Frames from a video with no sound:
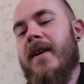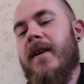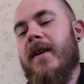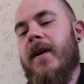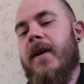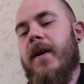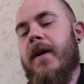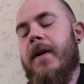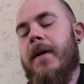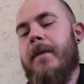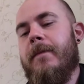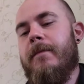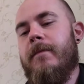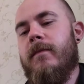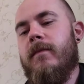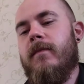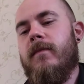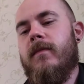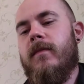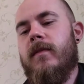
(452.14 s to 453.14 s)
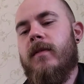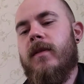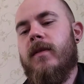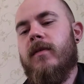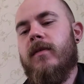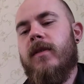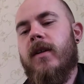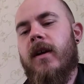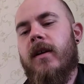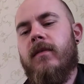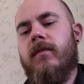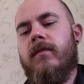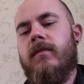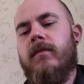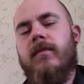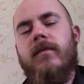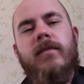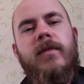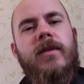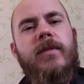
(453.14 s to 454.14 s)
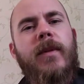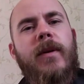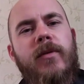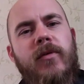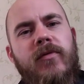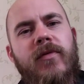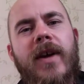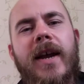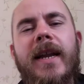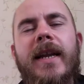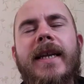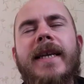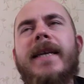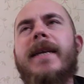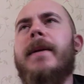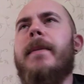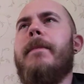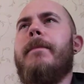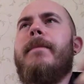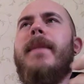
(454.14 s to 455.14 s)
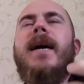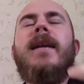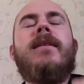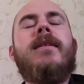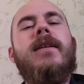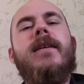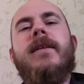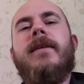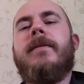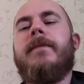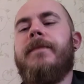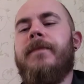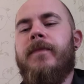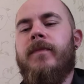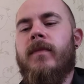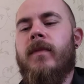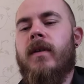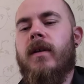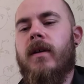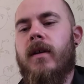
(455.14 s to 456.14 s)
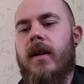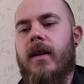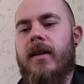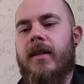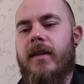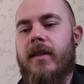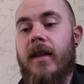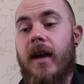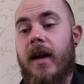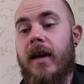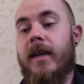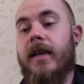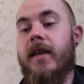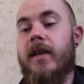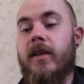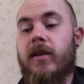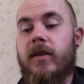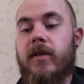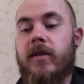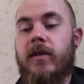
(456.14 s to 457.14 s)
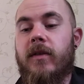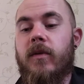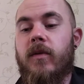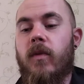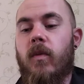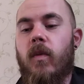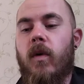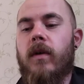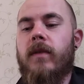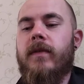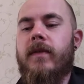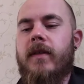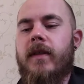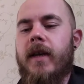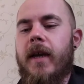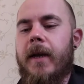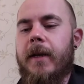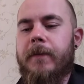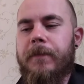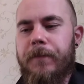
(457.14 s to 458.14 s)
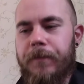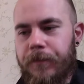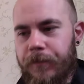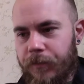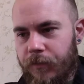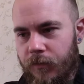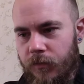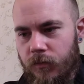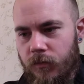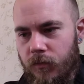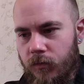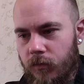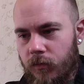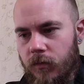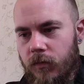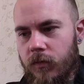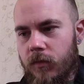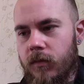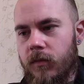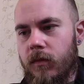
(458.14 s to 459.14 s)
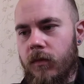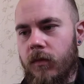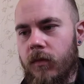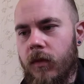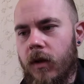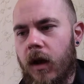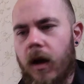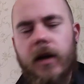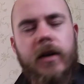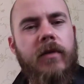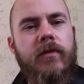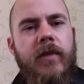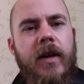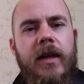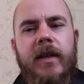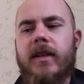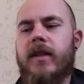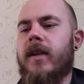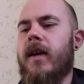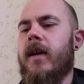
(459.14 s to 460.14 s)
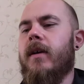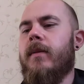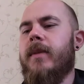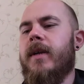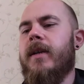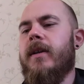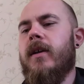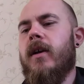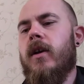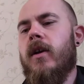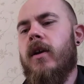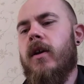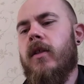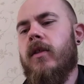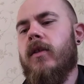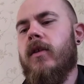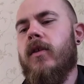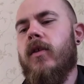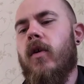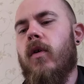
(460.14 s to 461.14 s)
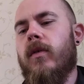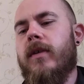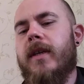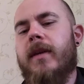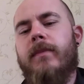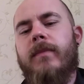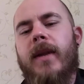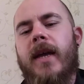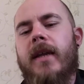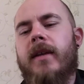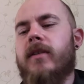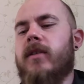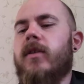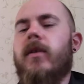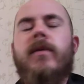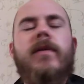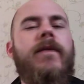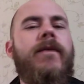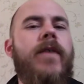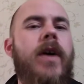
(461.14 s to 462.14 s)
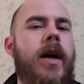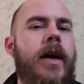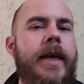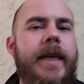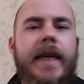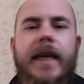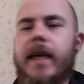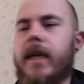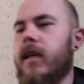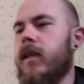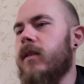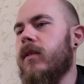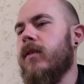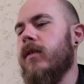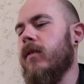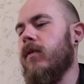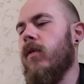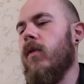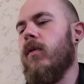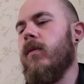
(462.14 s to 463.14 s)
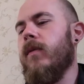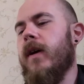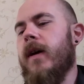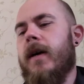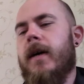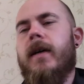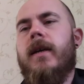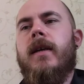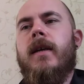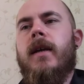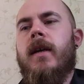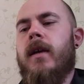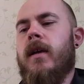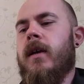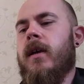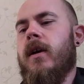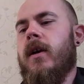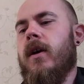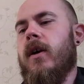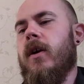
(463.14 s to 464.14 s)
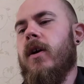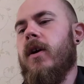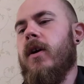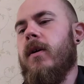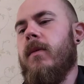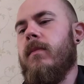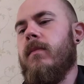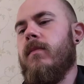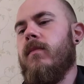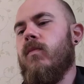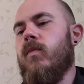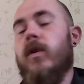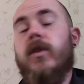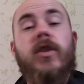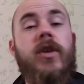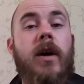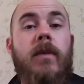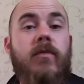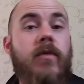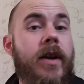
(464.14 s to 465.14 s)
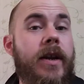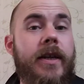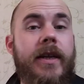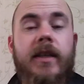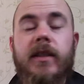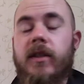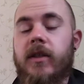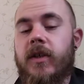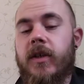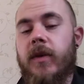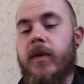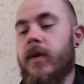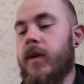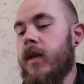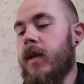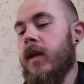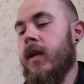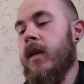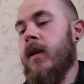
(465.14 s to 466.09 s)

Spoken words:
And I was like, smells really manly. And that is the one thing I can really say. I mean, the Nordic blend, so it's Vikings and all that, which I'm really into.